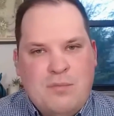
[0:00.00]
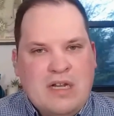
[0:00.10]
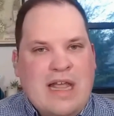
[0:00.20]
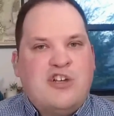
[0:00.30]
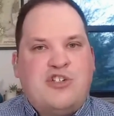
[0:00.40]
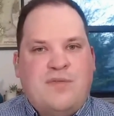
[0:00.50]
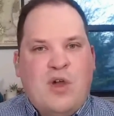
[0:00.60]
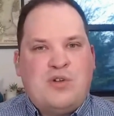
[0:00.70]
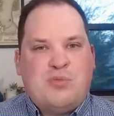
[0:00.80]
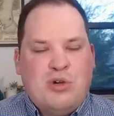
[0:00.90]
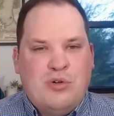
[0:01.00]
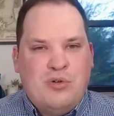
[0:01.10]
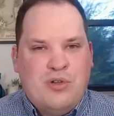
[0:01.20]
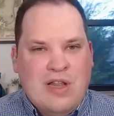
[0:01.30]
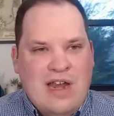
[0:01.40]
sort of middle-aged folks,
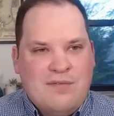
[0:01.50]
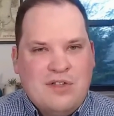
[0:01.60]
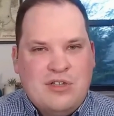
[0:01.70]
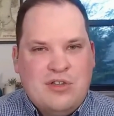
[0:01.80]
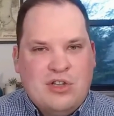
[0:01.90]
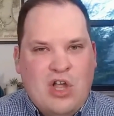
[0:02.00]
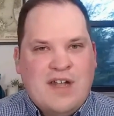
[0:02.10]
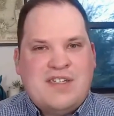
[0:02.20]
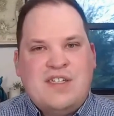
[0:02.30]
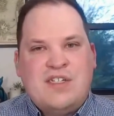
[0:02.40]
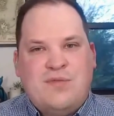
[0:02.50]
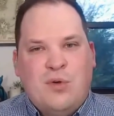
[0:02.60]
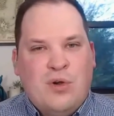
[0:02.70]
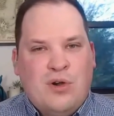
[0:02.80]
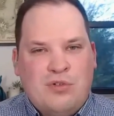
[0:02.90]
where a lot of the, the
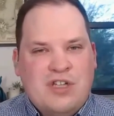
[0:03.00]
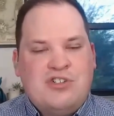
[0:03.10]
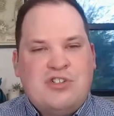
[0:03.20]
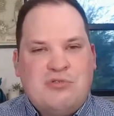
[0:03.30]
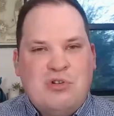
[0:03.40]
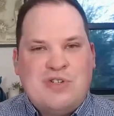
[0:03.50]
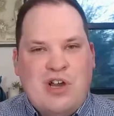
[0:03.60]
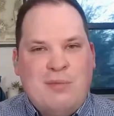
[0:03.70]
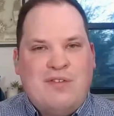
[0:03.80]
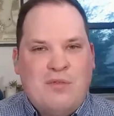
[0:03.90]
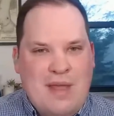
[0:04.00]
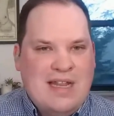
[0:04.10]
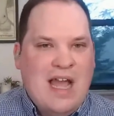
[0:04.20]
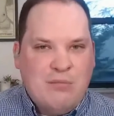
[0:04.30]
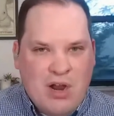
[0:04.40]
losses for religious groups are coming
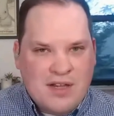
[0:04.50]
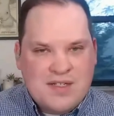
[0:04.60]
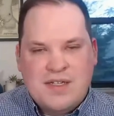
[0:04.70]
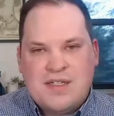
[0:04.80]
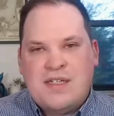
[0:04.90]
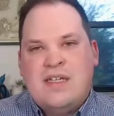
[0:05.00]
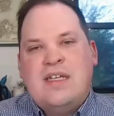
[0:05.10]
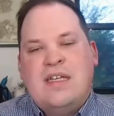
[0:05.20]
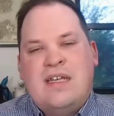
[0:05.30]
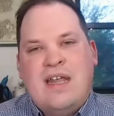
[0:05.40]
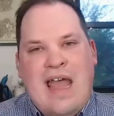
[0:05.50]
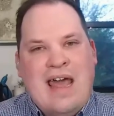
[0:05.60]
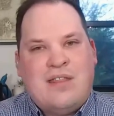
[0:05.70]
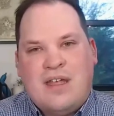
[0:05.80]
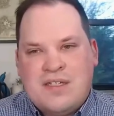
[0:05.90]
from mainline Protestants
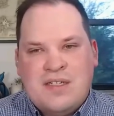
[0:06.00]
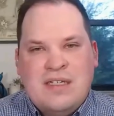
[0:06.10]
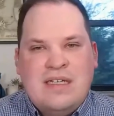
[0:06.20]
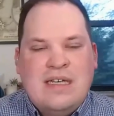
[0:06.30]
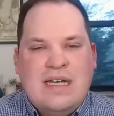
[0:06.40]
and Catholics.